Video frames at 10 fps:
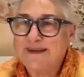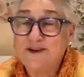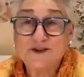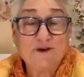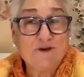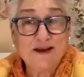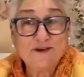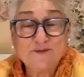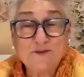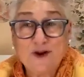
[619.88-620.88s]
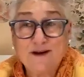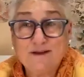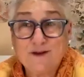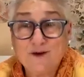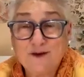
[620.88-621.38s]
Sunrise, morning
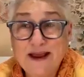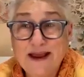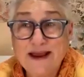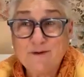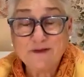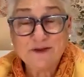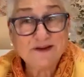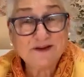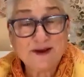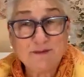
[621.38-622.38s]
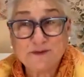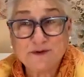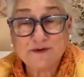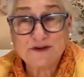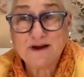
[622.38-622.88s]
of the third day, when the disciple's
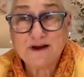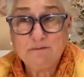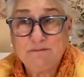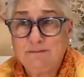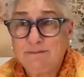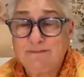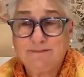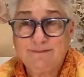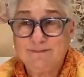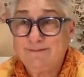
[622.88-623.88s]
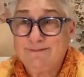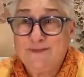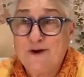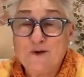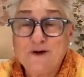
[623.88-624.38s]
supposed to come,
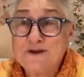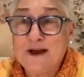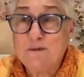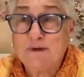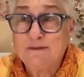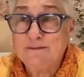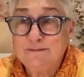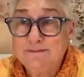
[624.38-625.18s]
no disciple.